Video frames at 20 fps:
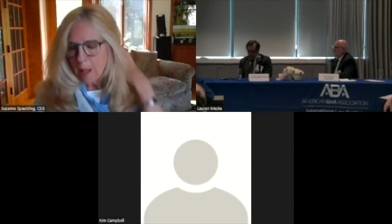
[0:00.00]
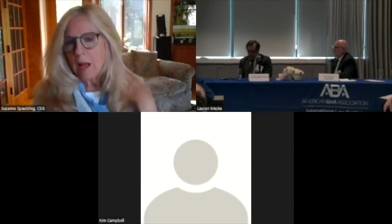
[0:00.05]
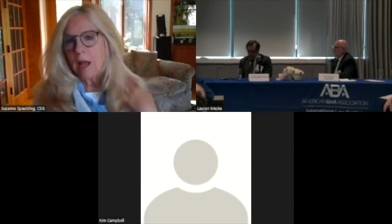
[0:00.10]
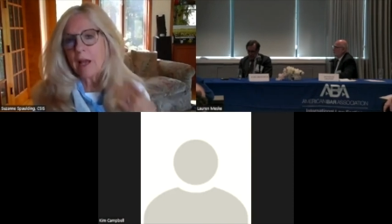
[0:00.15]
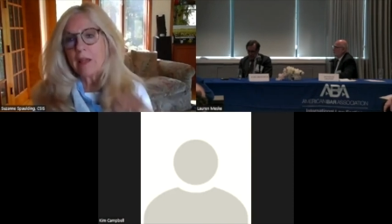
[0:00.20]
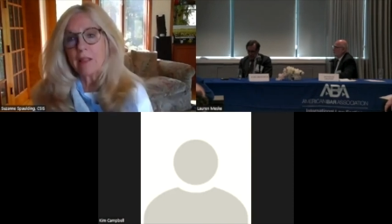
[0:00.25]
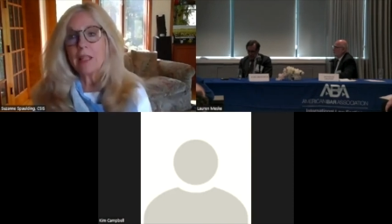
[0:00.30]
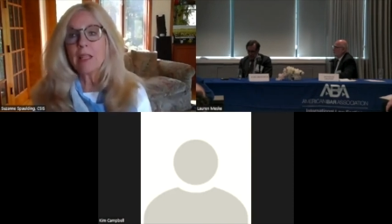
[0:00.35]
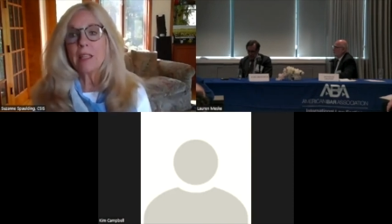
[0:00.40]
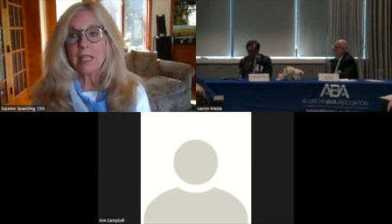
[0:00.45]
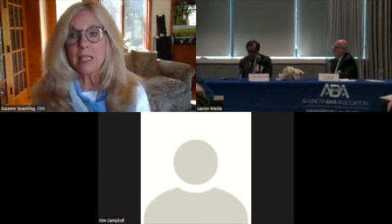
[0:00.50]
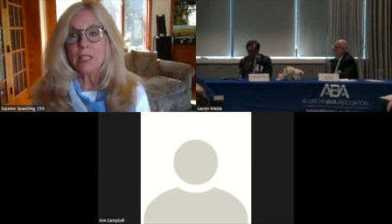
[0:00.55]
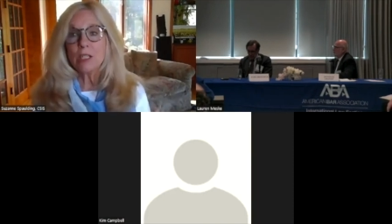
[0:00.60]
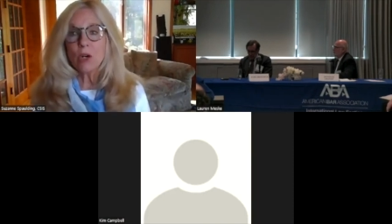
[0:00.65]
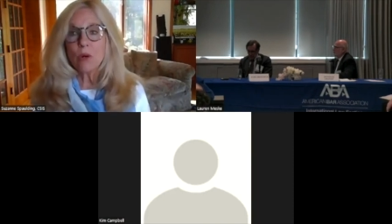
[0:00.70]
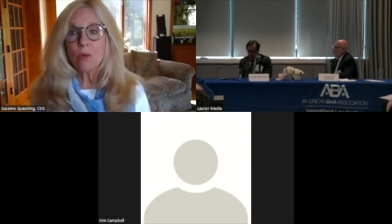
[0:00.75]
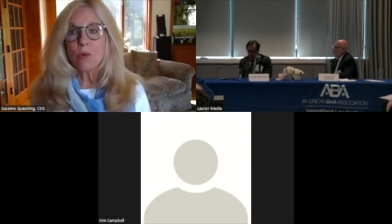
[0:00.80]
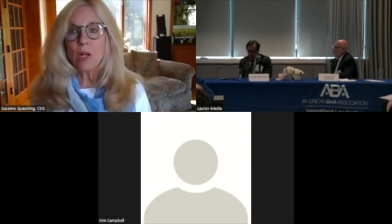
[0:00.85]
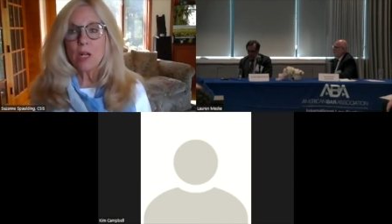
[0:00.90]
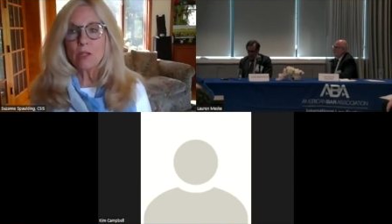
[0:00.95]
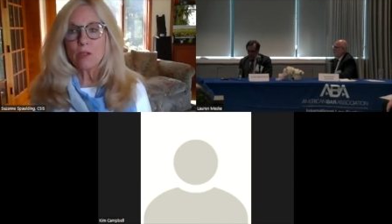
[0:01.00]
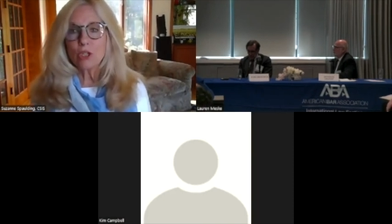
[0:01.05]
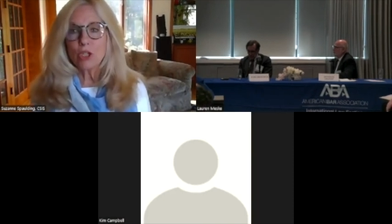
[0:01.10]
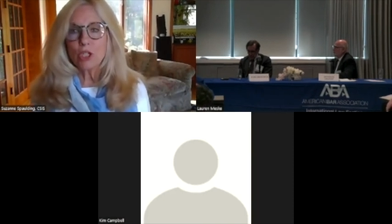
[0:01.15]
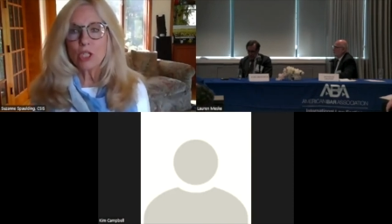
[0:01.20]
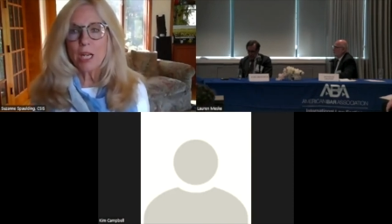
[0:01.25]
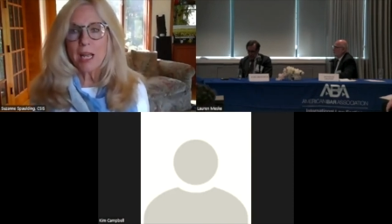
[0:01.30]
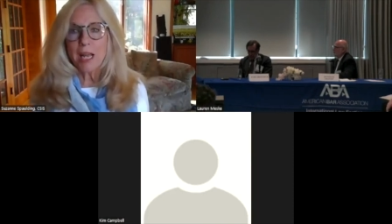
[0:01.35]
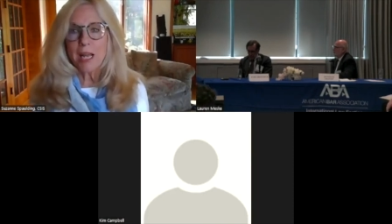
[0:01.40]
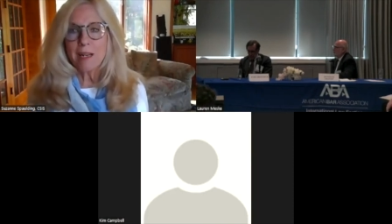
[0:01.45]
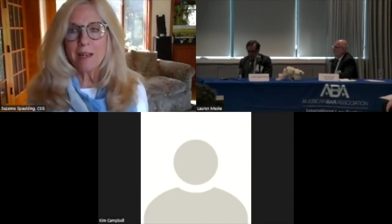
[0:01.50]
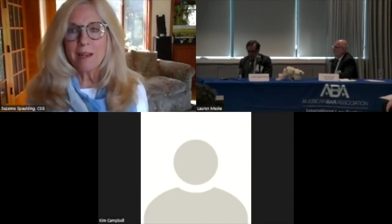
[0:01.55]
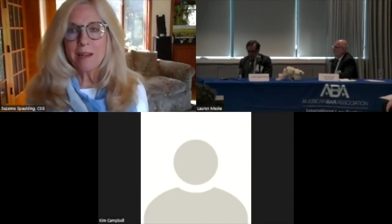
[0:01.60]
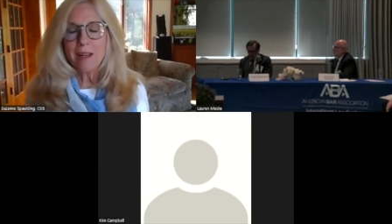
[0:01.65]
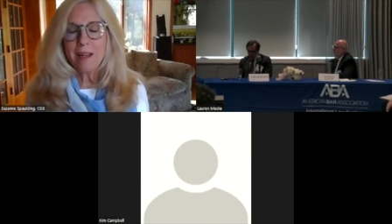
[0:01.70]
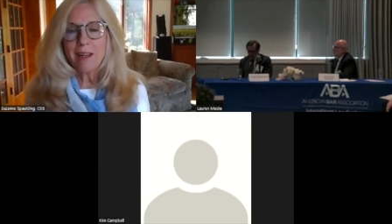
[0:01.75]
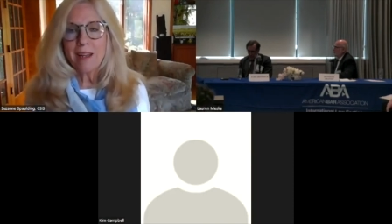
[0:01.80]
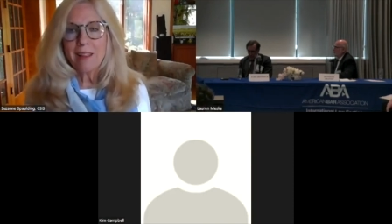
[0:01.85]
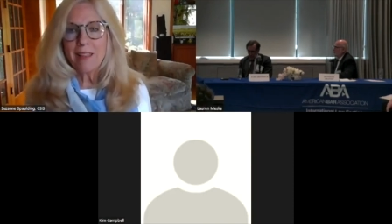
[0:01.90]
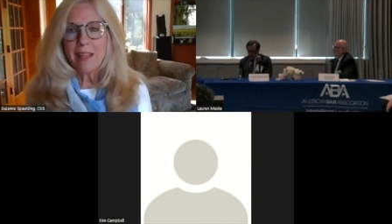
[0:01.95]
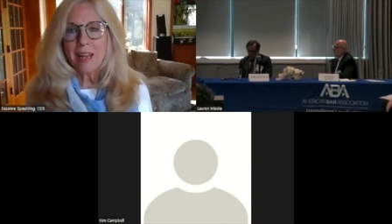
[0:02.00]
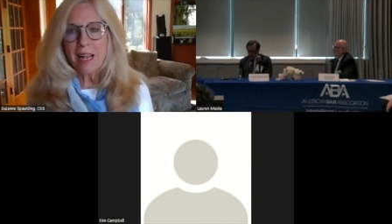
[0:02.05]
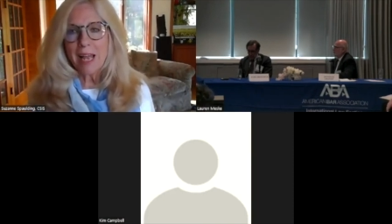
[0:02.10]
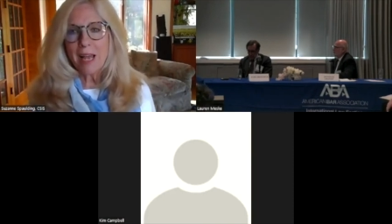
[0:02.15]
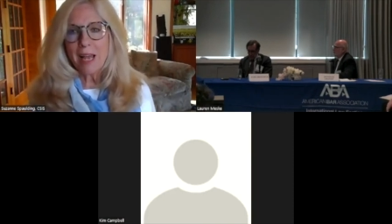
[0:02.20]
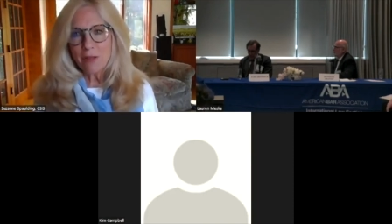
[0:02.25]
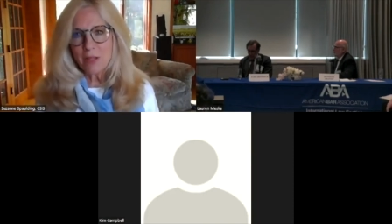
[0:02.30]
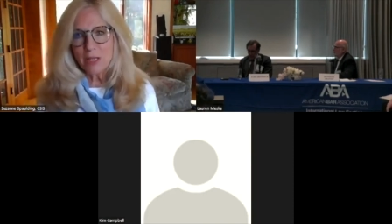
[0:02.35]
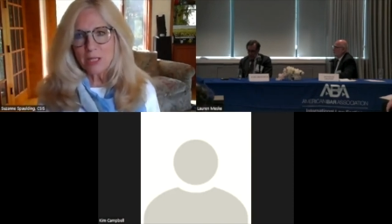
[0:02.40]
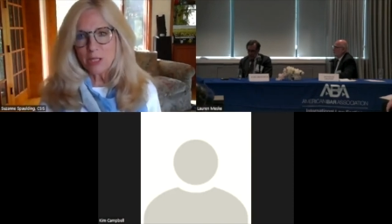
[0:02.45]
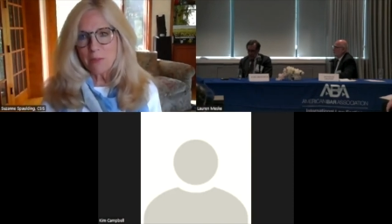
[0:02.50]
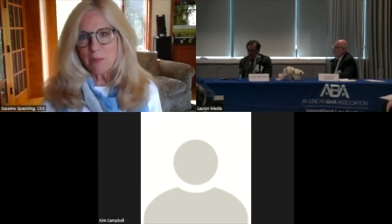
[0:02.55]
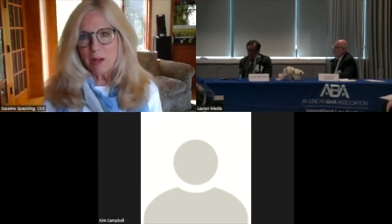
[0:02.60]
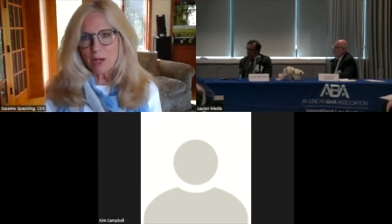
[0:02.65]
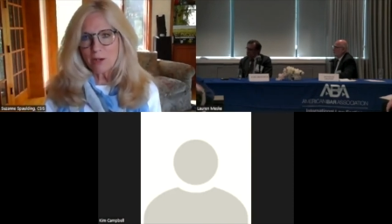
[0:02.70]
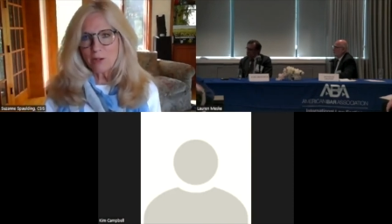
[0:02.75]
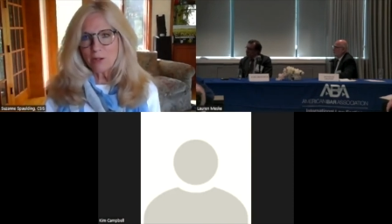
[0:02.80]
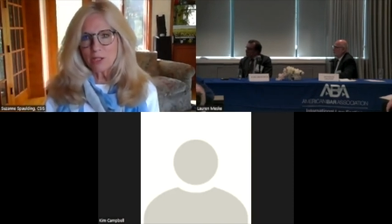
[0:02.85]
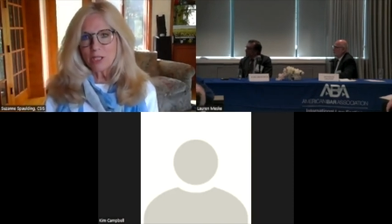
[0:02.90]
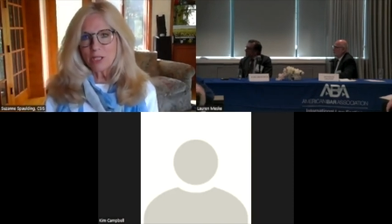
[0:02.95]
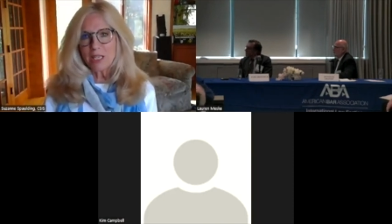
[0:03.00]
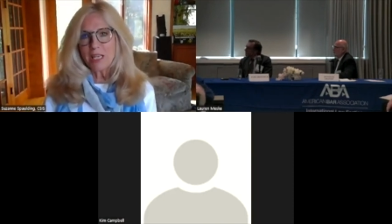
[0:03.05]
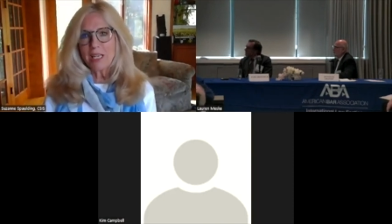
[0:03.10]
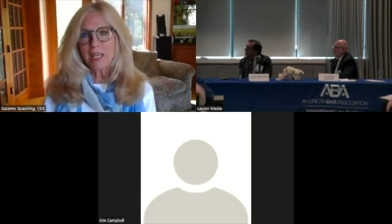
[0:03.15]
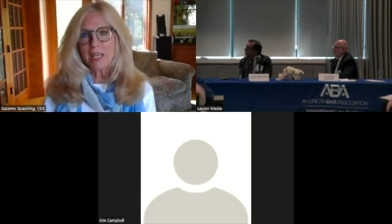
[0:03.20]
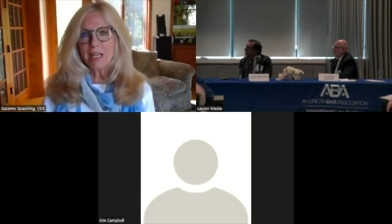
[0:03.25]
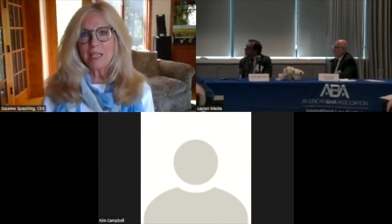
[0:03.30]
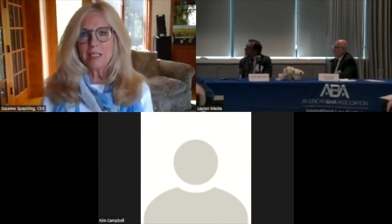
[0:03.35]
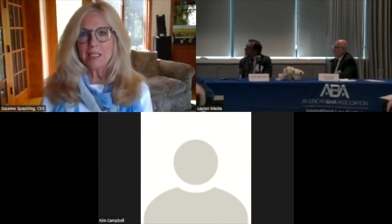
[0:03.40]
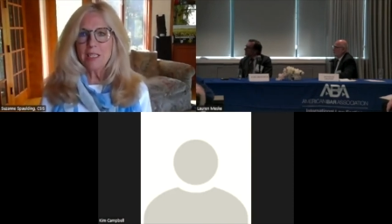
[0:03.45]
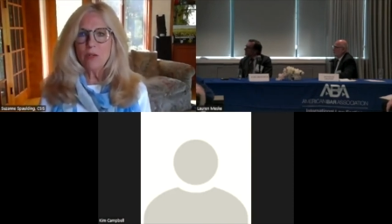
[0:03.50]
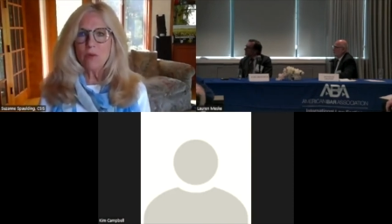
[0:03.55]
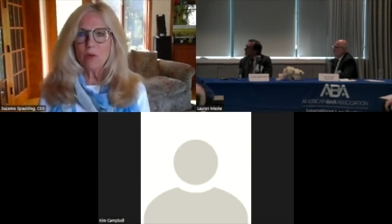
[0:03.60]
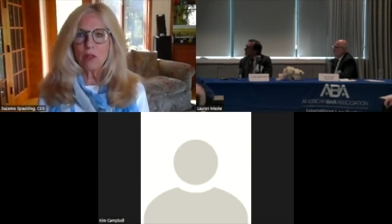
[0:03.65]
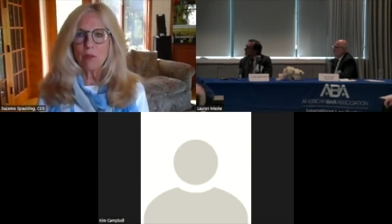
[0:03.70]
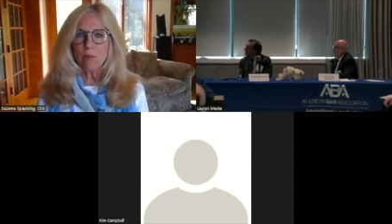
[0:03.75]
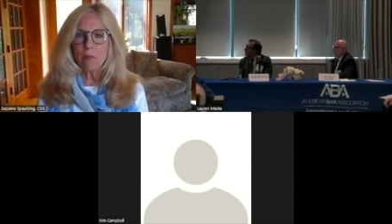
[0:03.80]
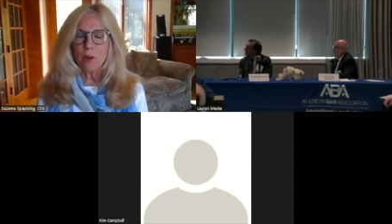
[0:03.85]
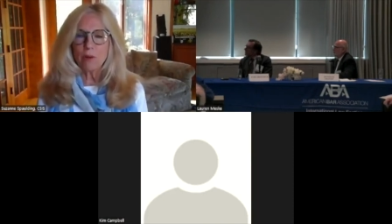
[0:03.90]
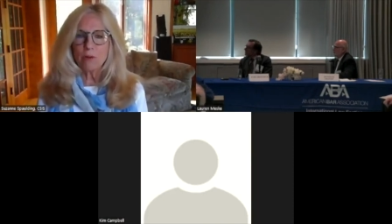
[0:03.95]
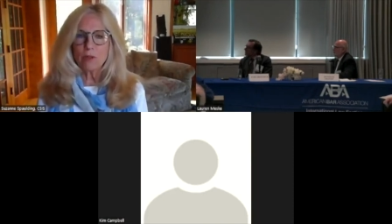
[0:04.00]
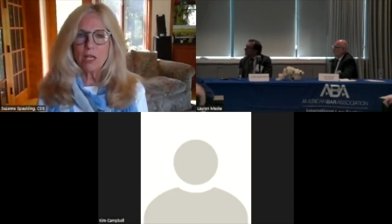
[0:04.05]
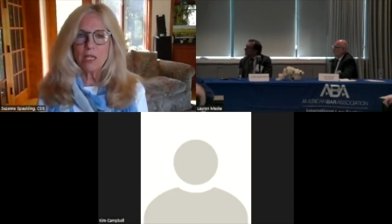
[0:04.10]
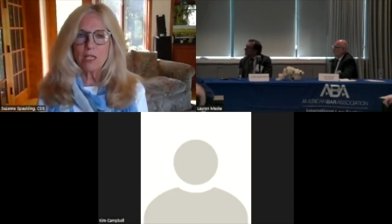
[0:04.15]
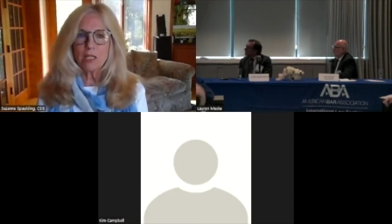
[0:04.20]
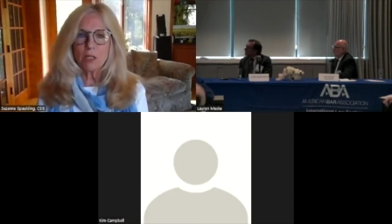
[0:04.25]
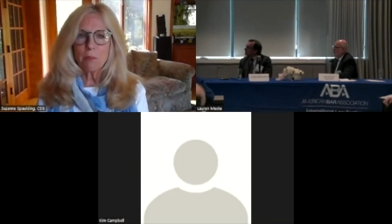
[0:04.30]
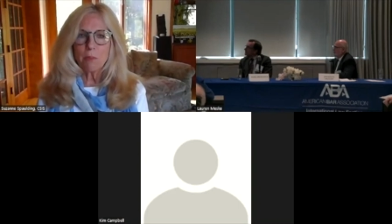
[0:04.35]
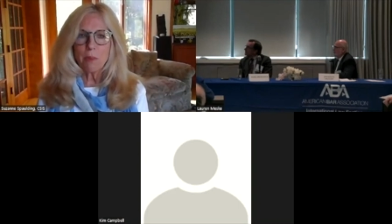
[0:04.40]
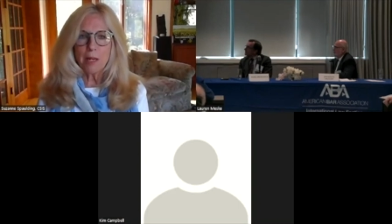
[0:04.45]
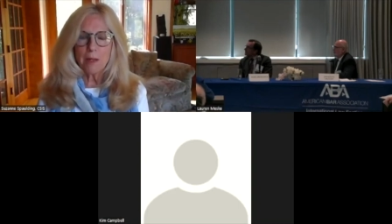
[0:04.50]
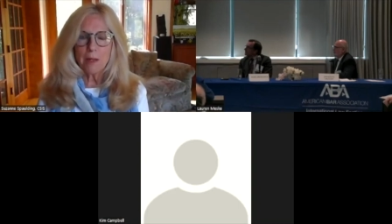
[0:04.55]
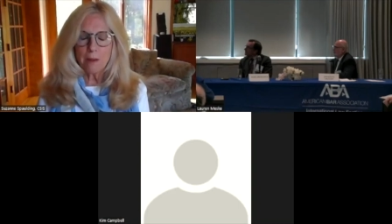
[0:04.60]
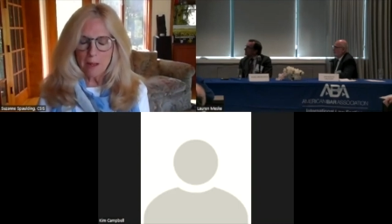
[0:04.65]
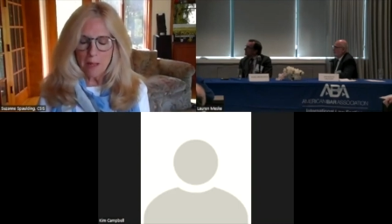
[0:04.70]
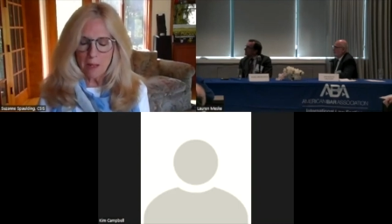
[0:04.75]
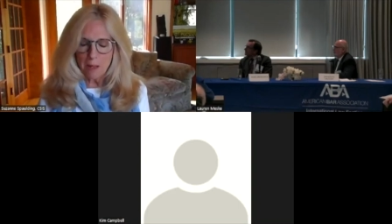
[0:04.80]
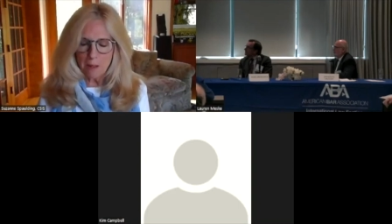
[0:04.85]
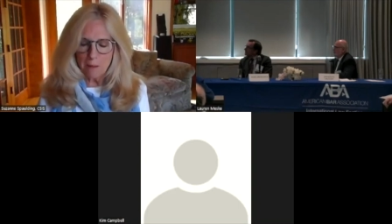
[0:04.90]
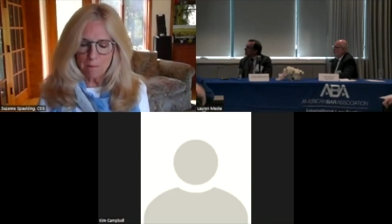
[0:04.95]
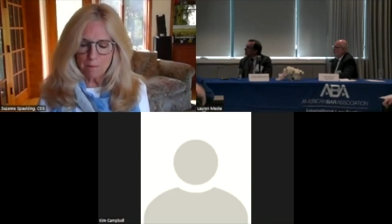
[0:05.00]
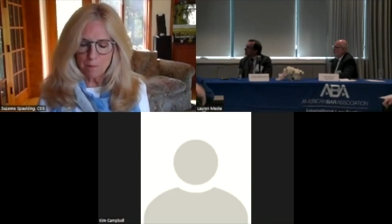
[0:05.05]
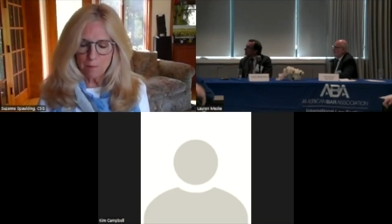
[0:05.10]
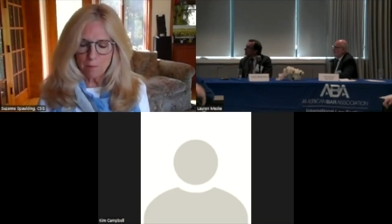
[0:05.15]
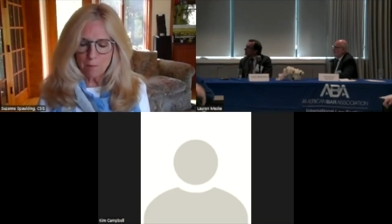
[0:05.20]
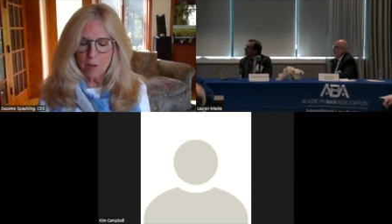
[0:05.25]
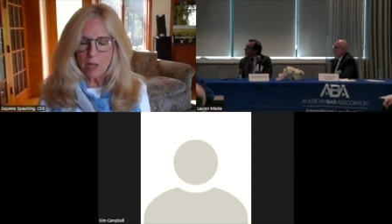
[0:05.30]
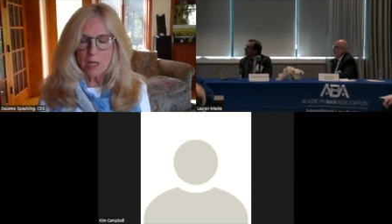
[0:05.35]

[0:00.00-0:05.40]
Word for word: I think they don't understand that a healthy democracy can deal with protests, but um,